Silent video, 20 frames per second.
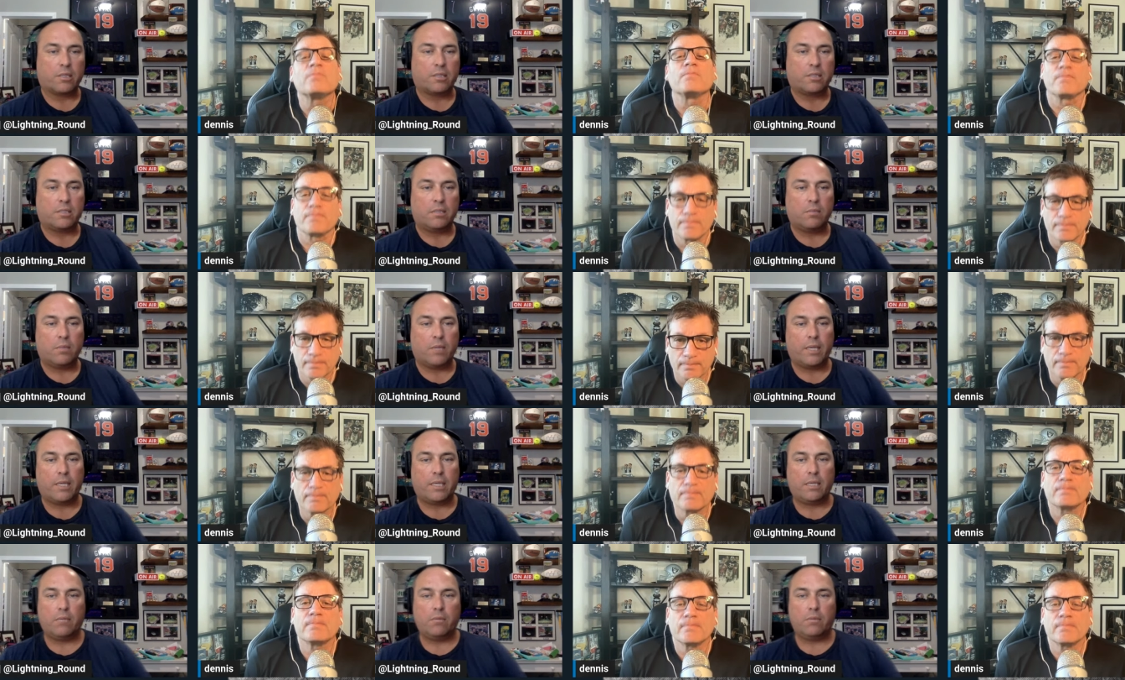Speaker 1: It seemed
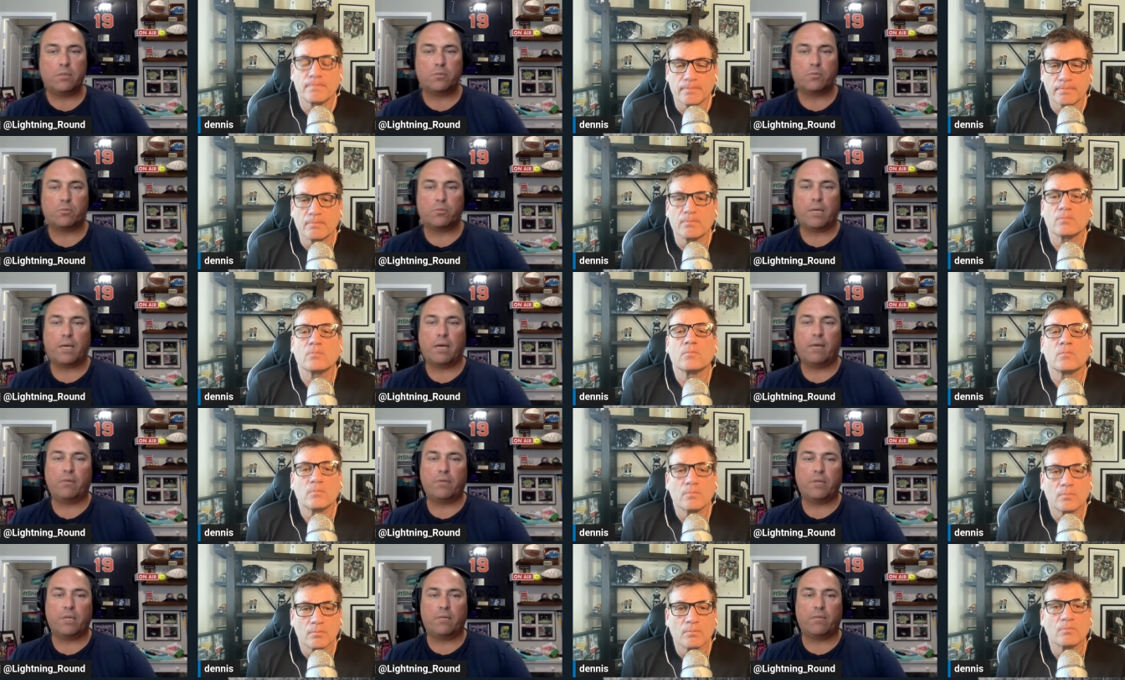like he was
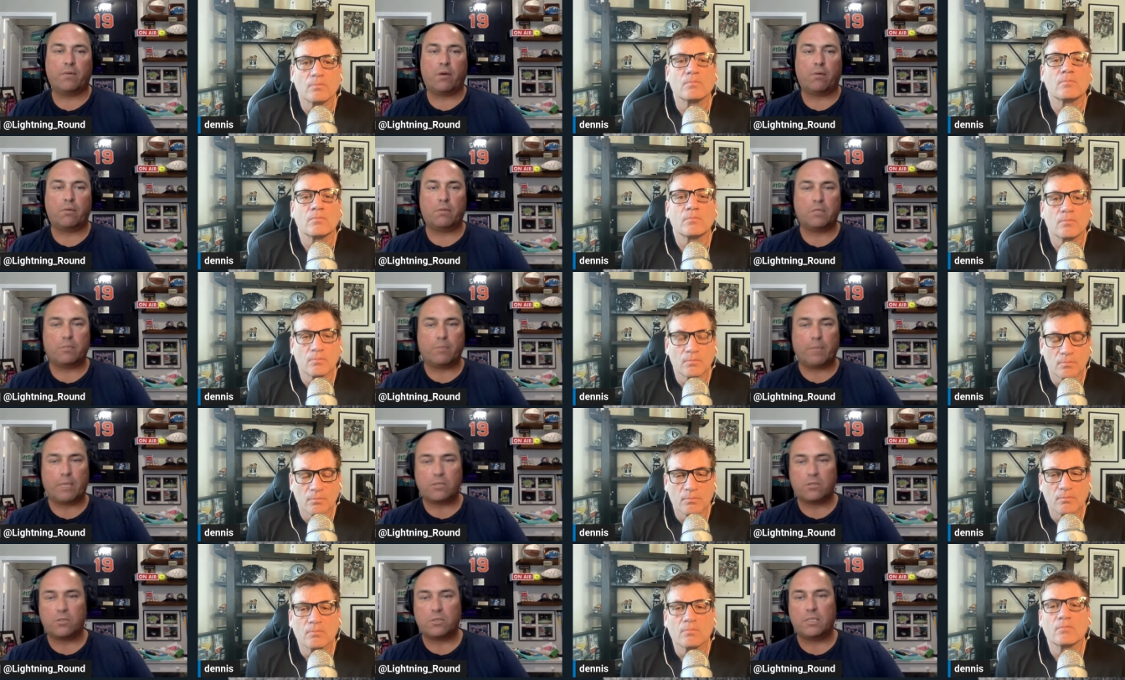heavily involved in
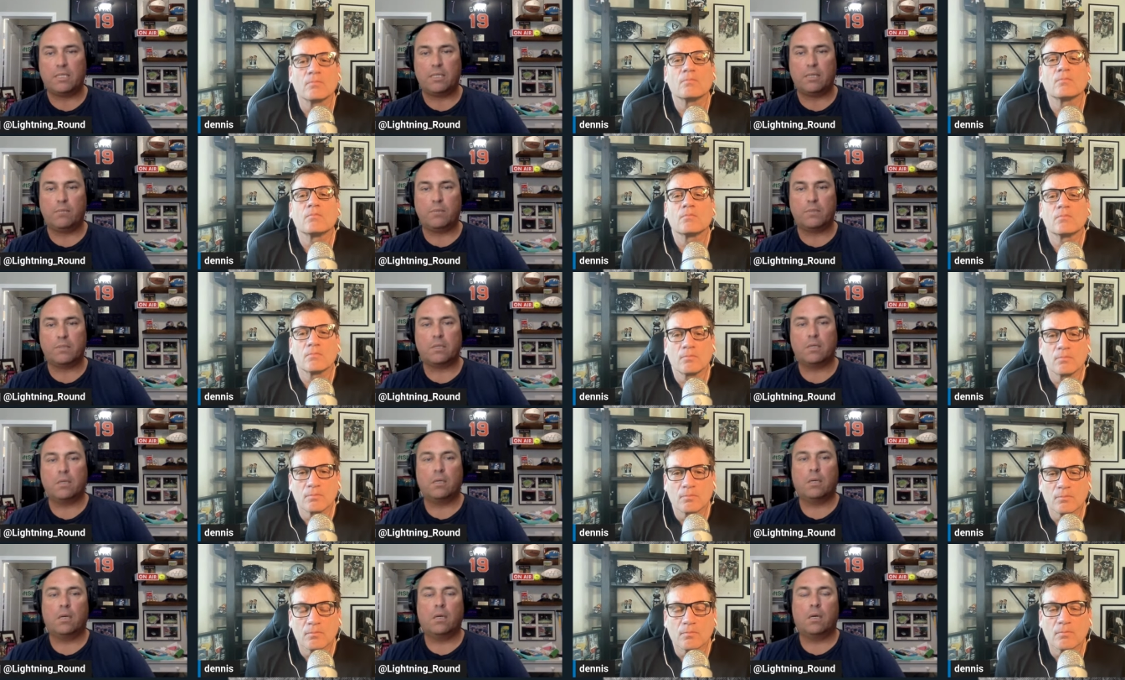special teams
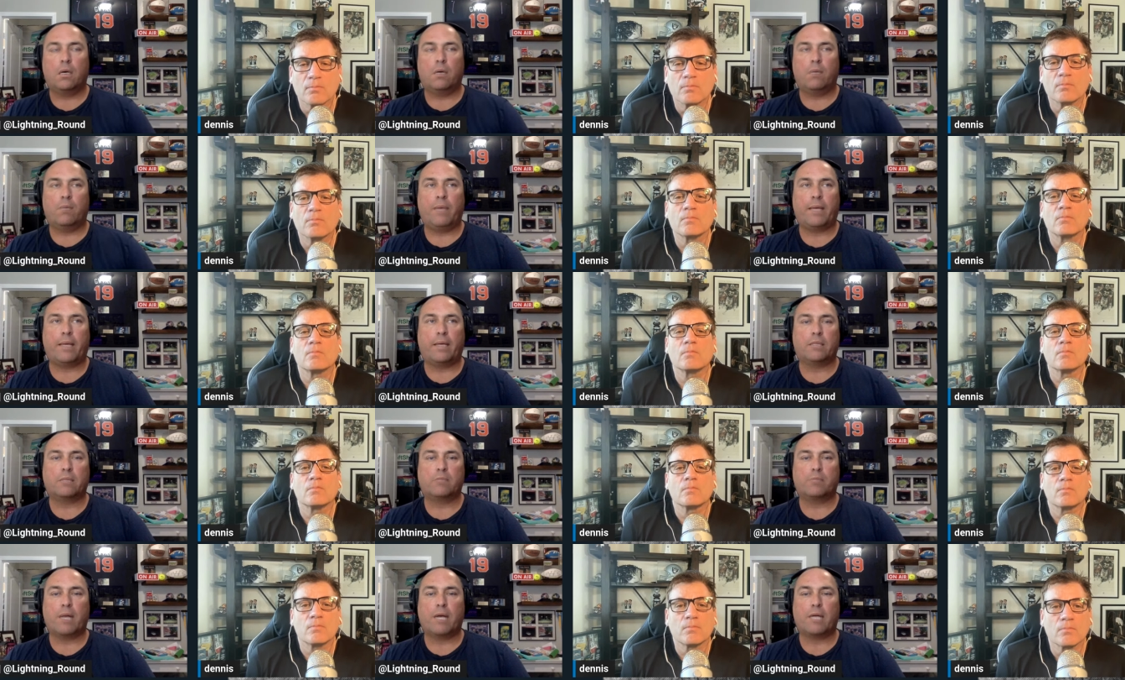
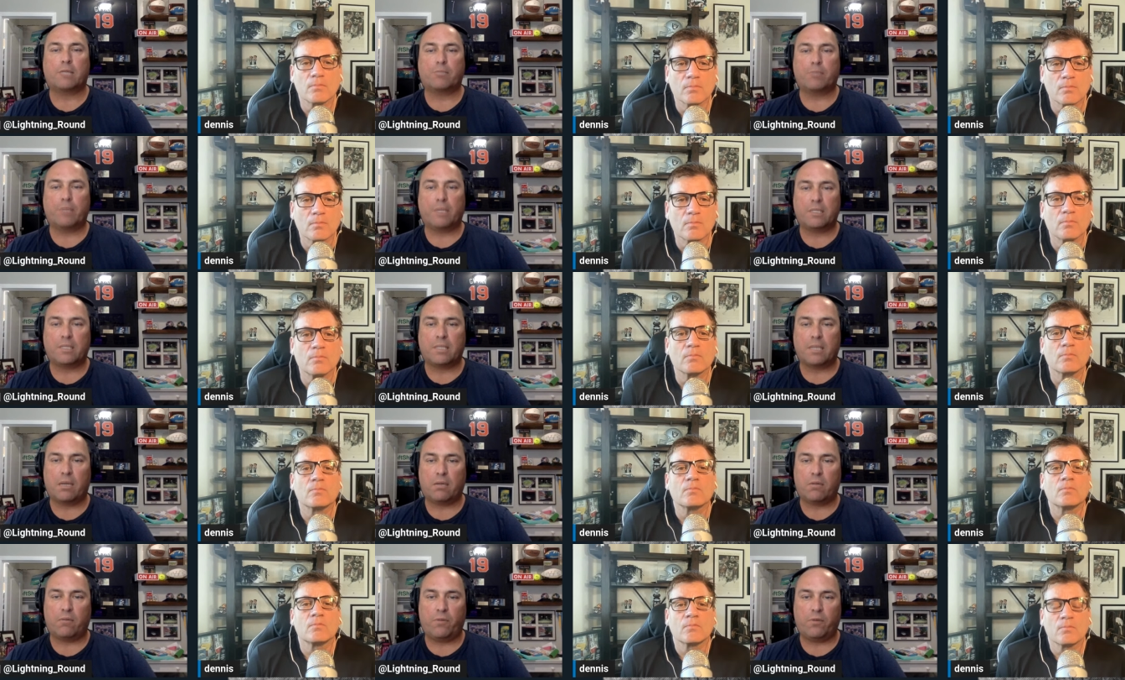making splash plays
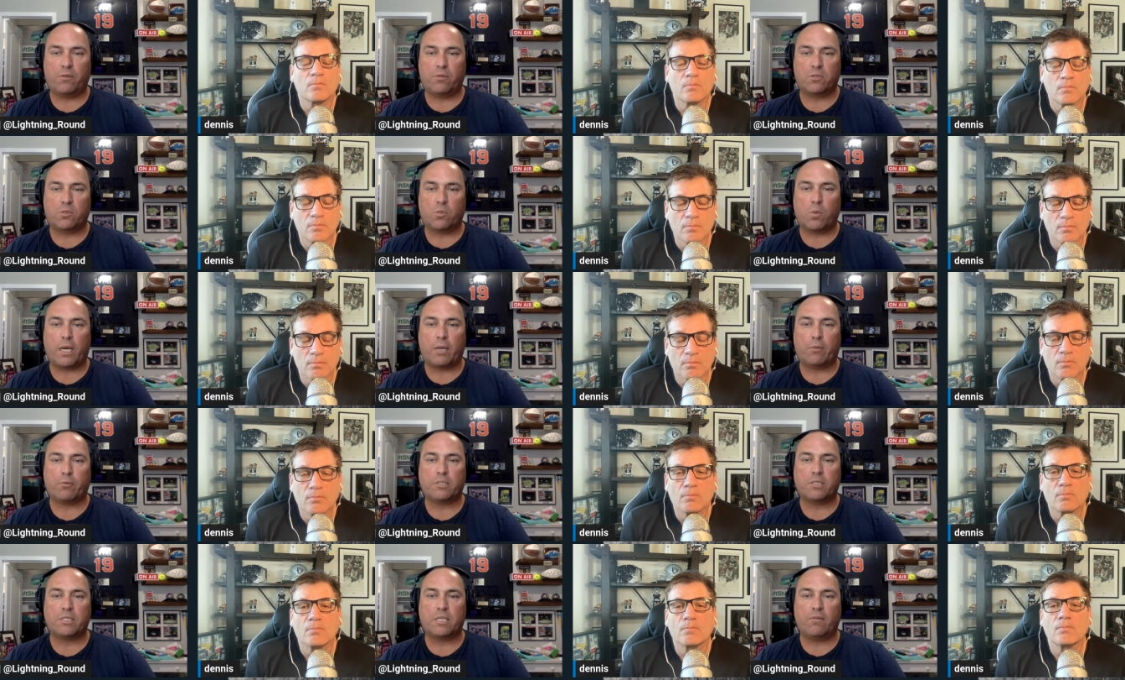down the field as a
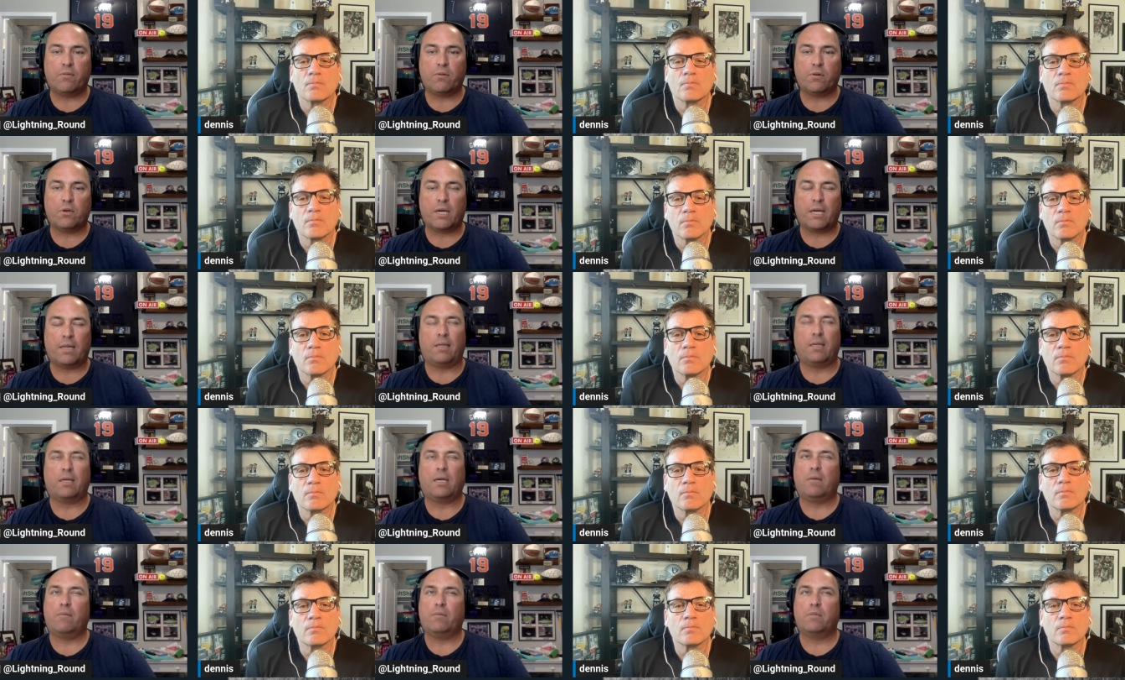wide receiver. I
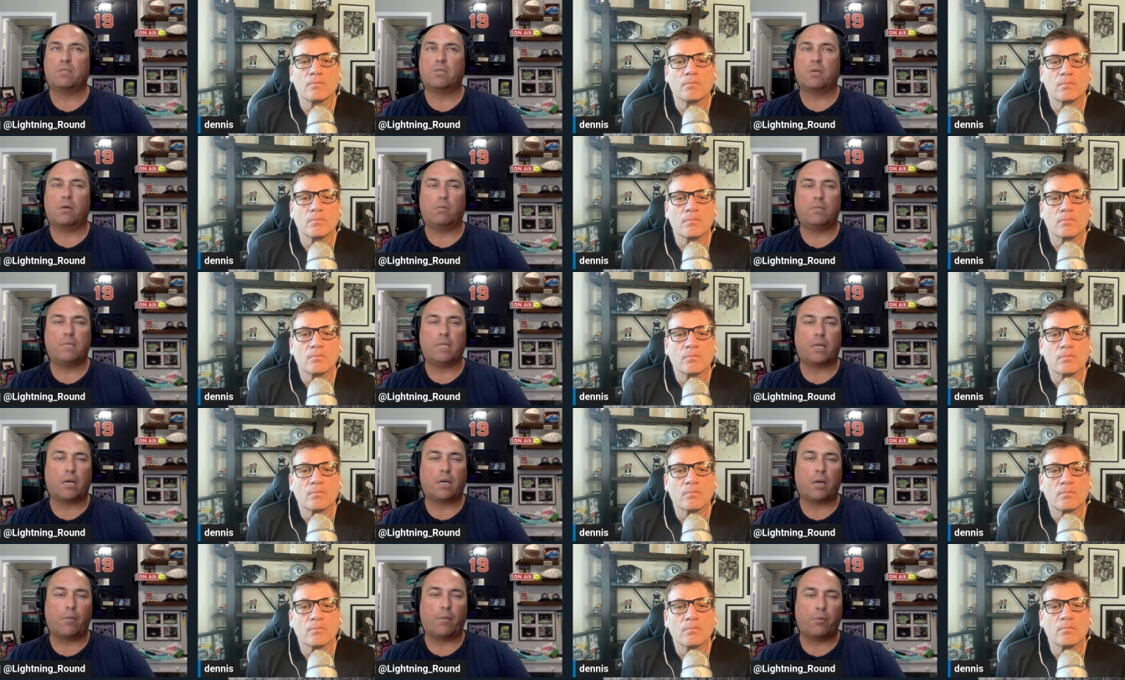think I even saw him take
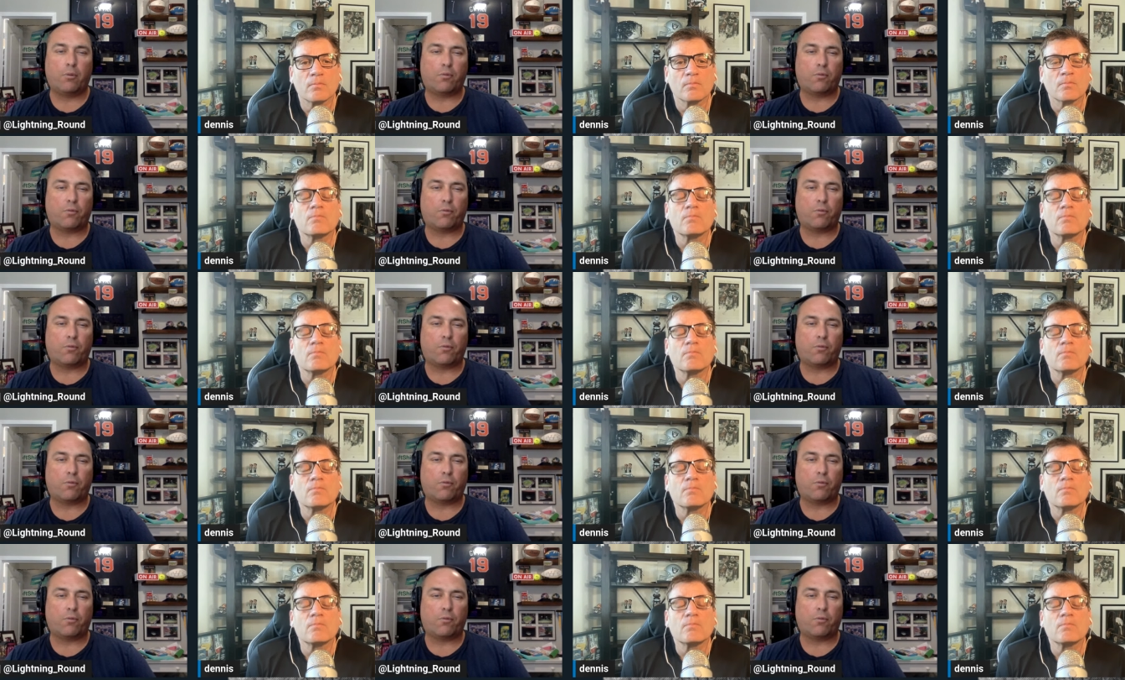a couple of